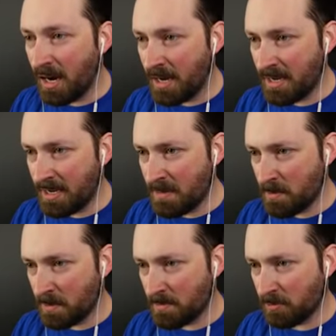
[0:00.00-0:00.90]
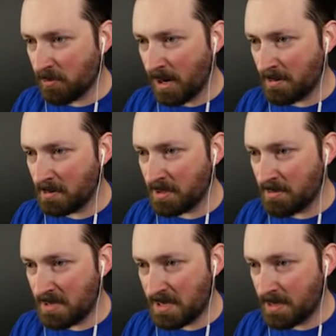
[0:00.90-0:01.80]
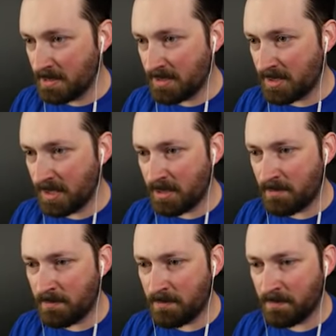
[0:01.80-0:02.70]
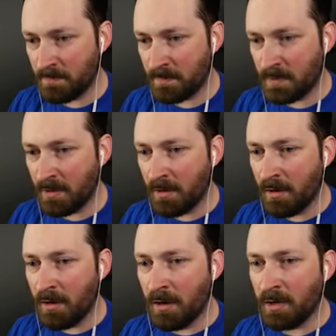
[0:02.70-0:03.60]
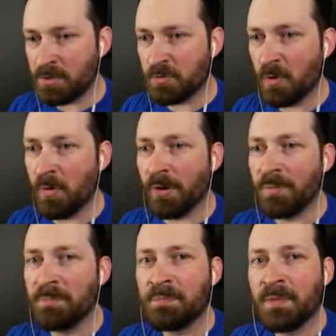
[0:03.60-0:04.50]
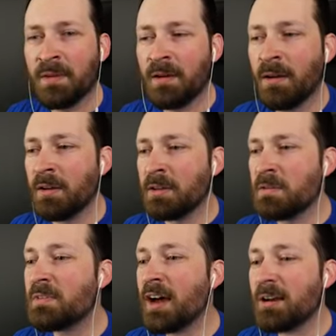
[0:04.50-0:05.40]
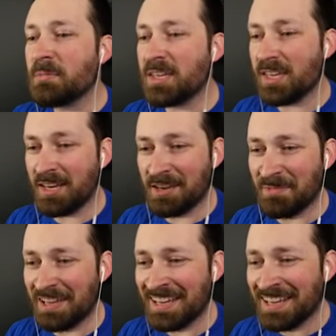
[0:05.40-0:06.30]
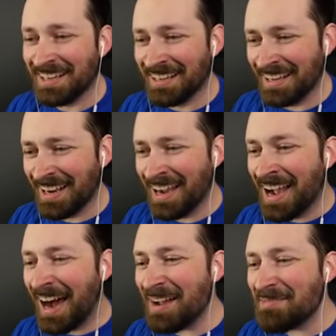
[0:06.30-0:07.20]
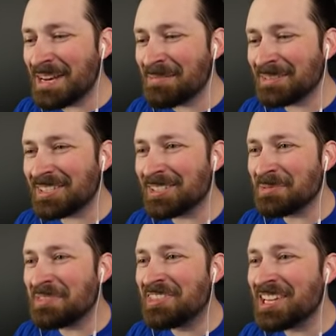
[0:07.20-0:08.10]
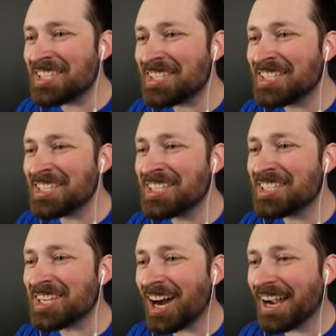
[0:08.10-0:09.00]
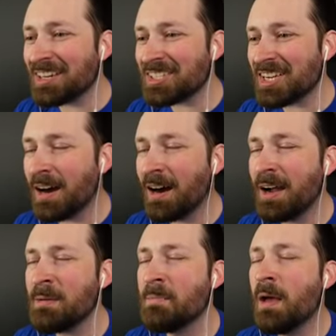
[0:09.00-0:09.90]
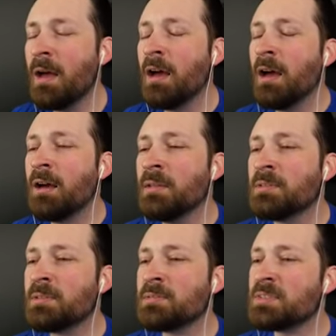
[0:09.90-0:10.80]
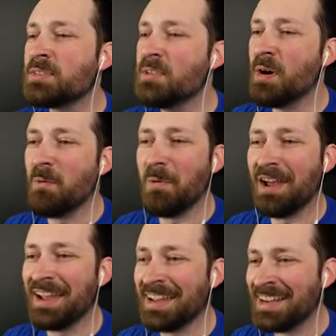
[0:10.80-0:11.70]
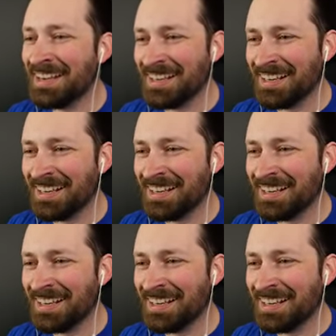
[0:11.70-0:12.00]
I would probably be inside of a drawer. You've got to be kidding me. I've been able to do this the entire time? There's no way.